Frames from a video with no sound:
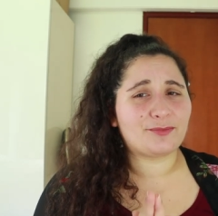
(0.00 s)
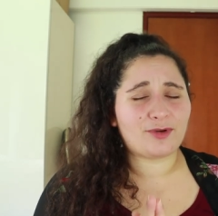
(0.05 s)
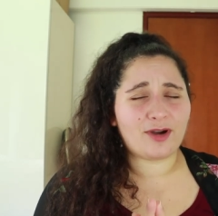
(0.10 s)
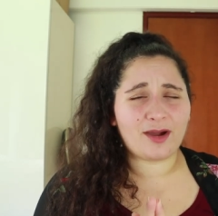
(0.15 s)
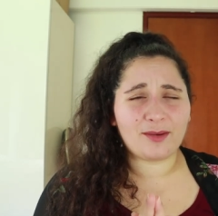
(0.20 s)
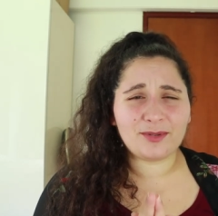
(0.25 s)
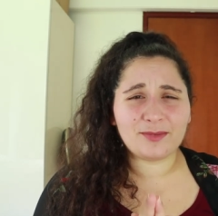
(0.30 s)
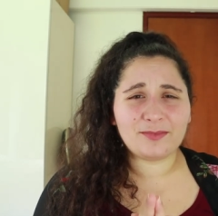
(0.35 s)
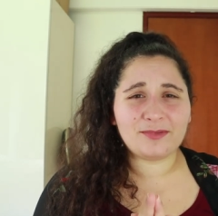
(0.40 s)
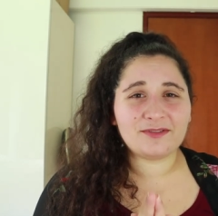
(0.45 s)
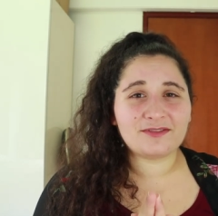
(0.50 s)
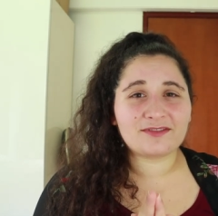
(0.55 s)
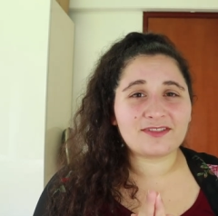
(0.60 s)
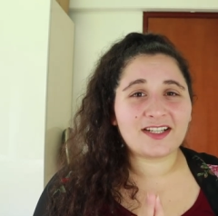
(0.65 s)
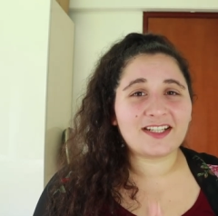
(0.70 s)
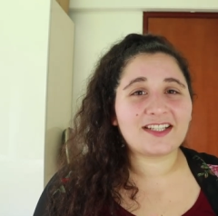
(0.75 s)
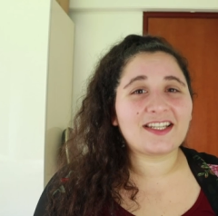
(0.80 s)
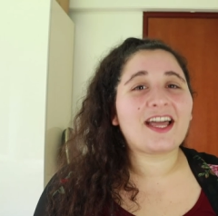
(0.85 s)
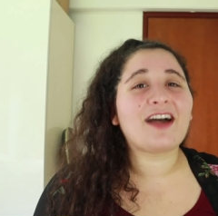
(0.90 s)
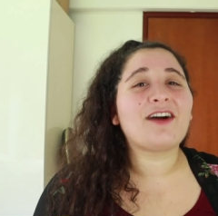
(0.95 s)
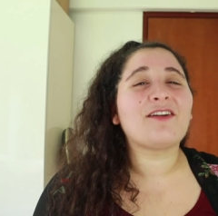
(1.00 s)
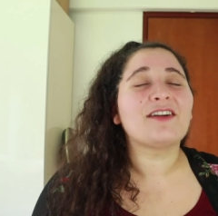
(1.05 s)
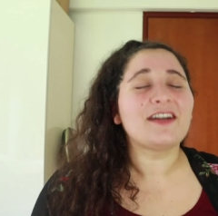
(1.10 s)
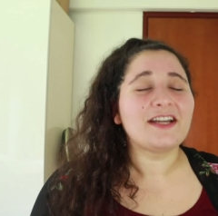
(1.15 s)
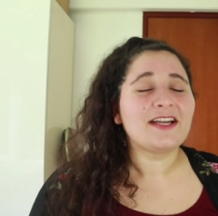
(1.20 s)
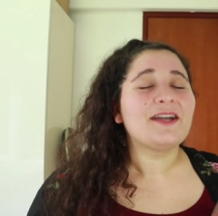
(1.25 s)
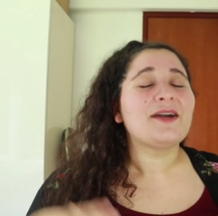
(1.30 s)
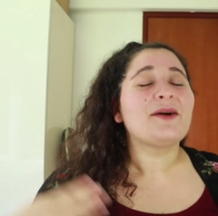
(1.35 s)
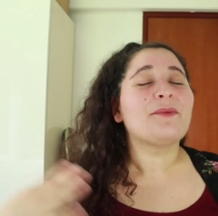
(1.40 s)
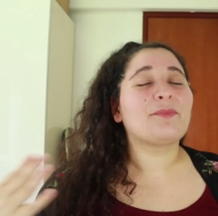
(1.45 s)
probable right now,
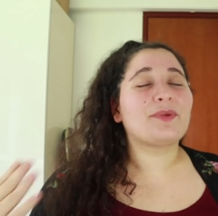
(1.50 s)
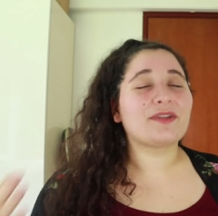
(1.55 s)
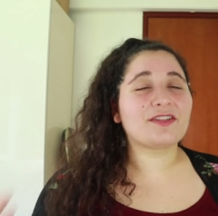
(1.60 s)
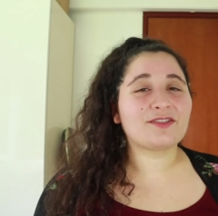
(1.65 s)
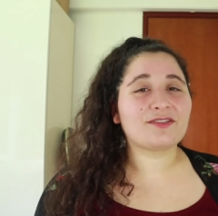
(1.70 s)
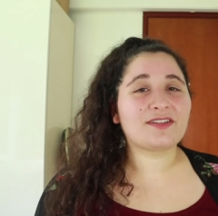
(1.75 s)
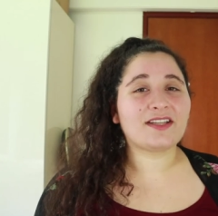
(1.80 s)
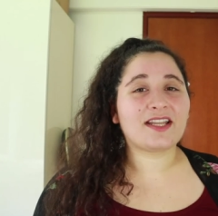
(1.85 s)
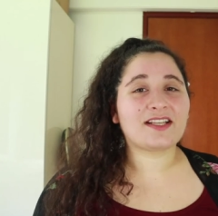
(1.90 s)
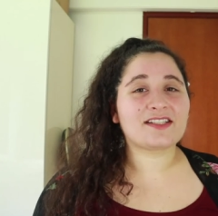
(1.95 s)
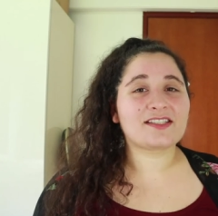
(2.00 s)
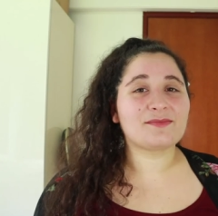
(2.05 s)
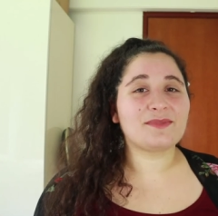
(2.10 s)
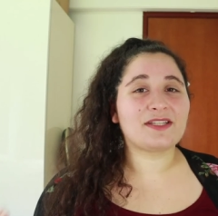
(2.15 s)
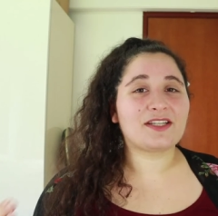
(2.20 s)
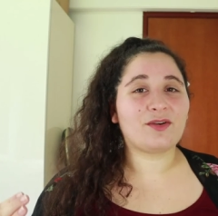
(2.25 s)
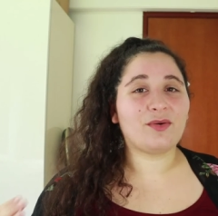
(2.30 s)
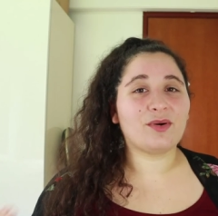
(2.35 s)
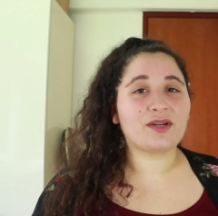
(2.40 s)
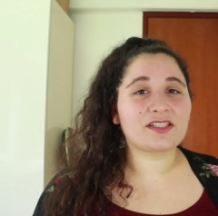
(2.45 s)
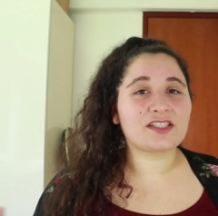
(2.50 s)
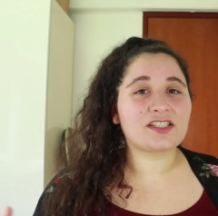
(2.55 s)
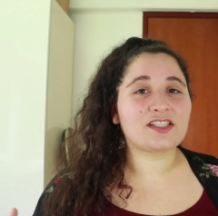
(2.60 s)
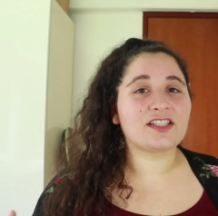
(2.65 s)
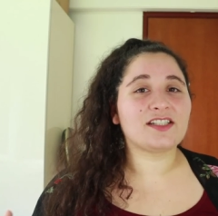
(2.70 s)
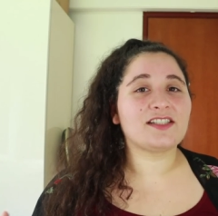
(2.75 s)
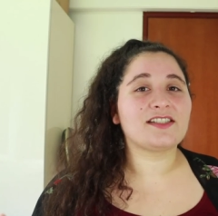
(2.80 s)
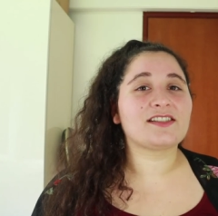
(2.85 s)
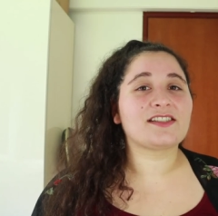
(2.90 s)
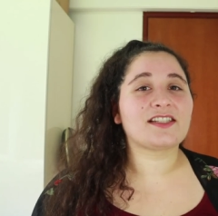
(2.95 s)
but you can ask me
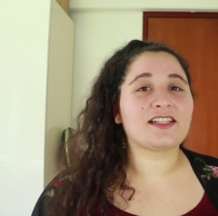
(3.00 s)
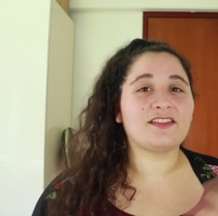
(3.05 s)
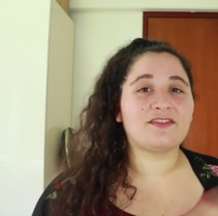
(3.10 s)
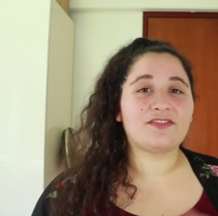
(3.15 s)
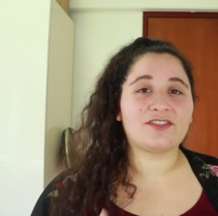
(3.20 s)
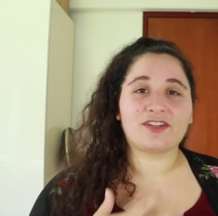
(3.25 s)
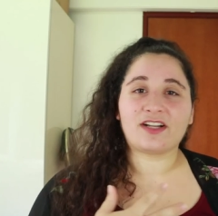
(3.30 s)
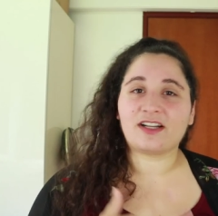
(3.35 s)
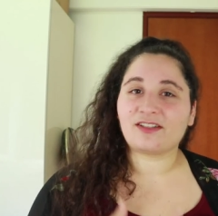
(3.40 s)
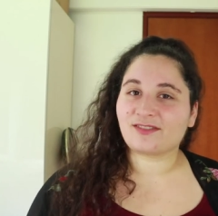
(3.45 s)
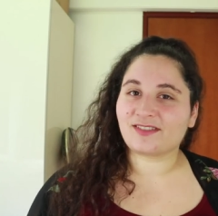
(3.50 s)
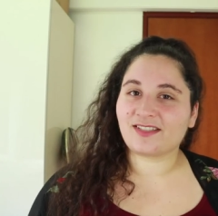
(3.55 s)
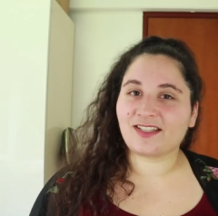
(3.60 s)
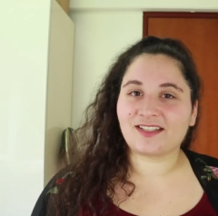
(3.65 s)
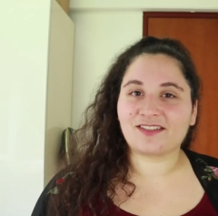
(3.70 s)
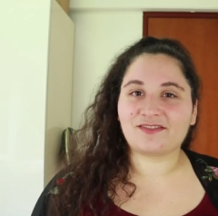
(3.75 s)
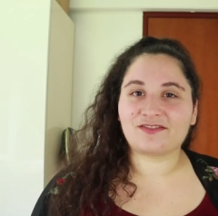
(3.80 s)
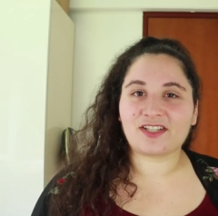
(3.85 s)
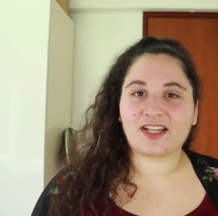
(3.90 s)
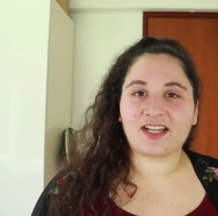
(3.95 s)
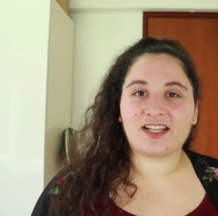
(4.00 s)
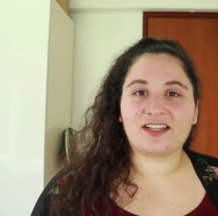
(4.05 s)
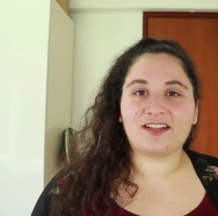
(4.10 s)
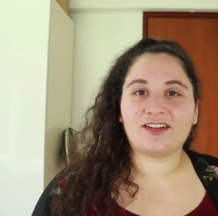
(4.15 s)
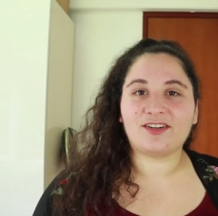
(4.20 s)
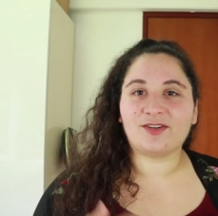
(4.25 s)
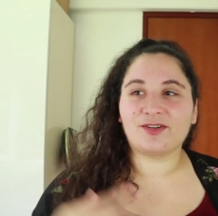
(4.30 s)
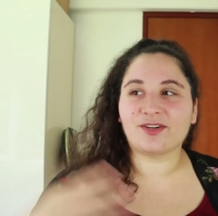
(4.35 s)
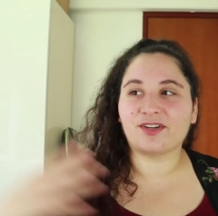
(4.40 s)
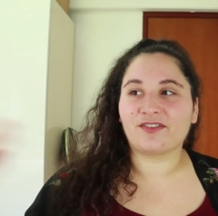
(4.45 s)
questions if you're outside of
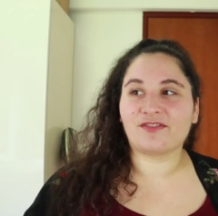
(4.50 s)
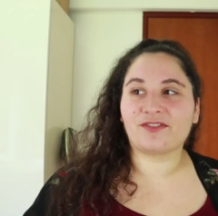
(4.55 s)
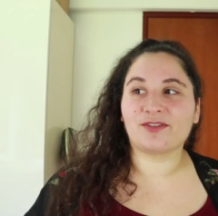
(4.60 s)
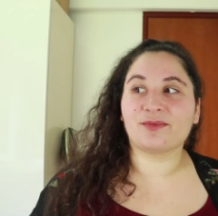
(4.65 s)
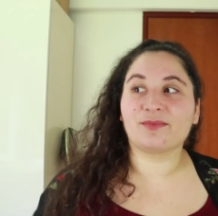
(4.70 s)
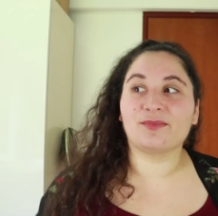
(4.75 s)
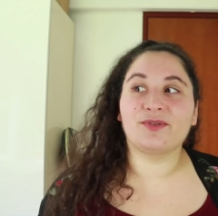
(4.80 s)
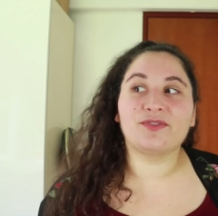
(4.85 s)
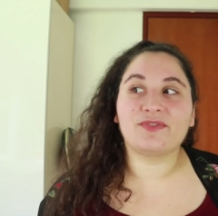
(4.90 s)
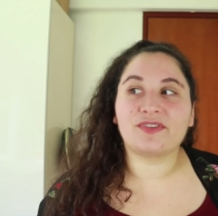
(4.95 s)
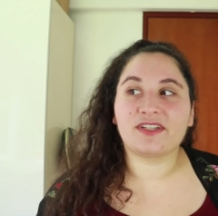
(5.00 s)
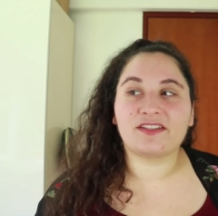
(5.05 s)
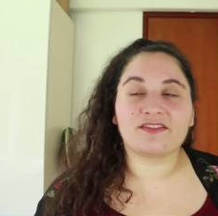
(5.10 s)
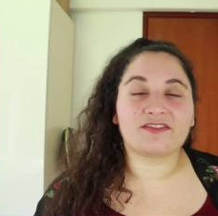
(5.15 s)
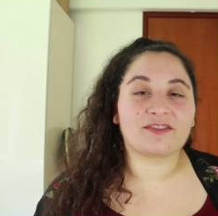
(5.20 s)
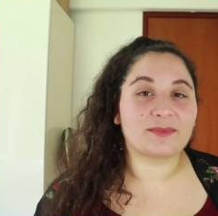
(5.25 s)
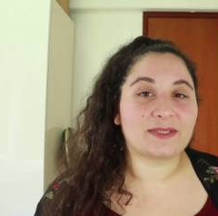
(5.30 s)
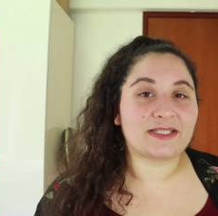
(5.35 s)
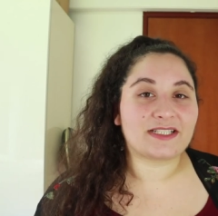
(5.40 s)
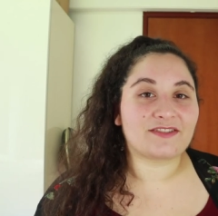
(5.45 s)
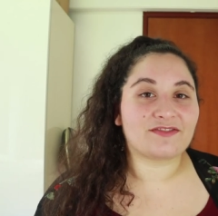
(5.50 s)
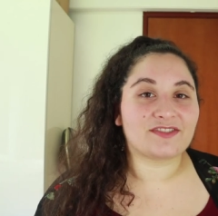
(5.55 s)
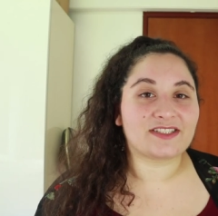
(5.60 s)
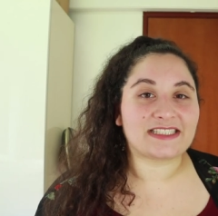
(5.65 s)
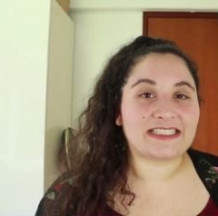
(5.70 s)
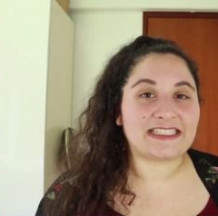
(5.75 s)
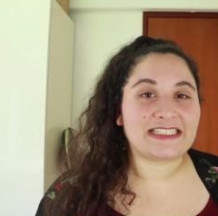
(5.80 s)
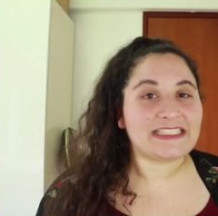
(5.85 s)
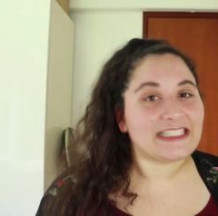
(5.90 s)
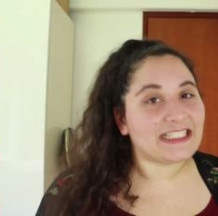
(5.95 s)
China or if you're moving from a
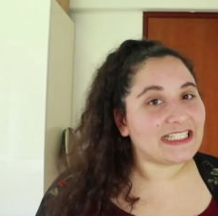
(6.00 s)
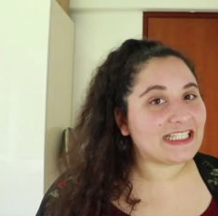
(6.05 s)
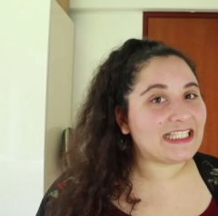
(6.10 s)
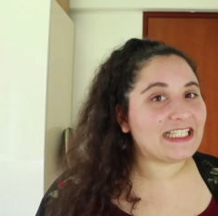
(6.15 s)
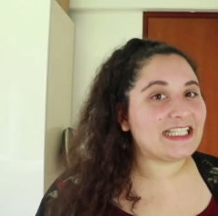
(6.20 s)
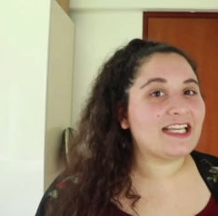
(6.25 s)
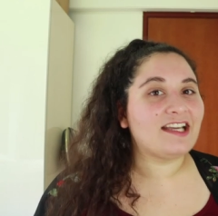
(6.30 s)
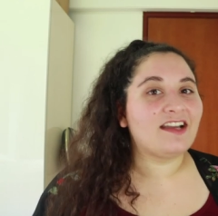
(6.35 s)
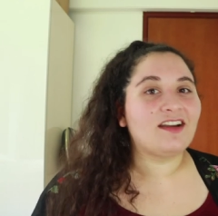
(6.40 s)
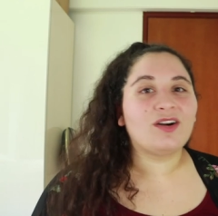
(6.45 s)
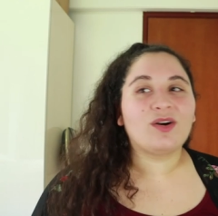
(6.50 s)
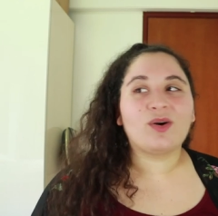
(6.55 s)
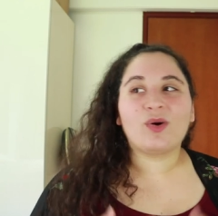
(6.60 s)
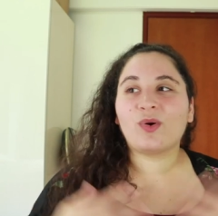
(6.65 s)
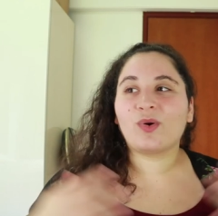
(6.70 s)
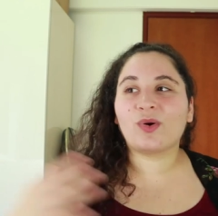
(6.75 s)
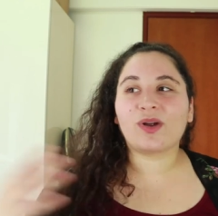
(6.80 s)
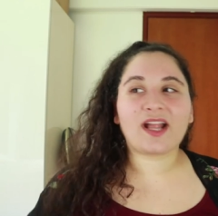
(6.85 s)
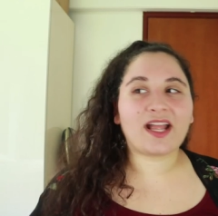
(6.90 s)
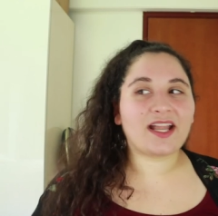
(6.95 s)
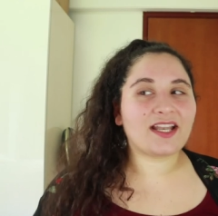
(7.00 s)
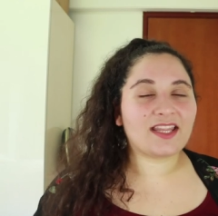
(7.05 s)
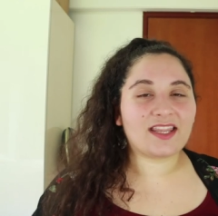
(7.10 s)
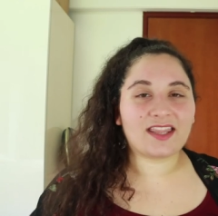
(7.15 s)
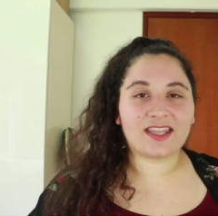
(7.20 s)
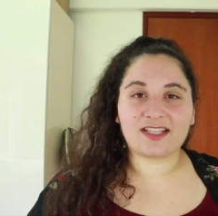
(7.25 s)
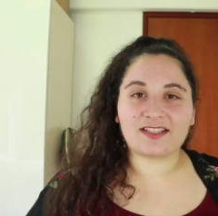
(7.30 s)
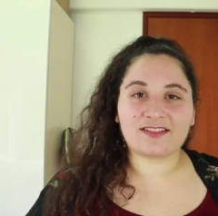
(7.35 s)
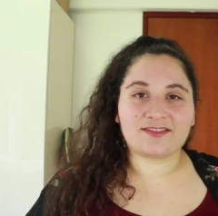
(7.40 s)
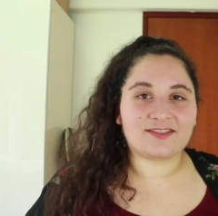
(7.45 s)
different city or
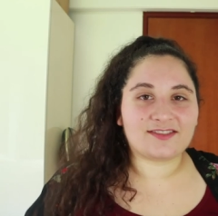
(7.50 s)
anything.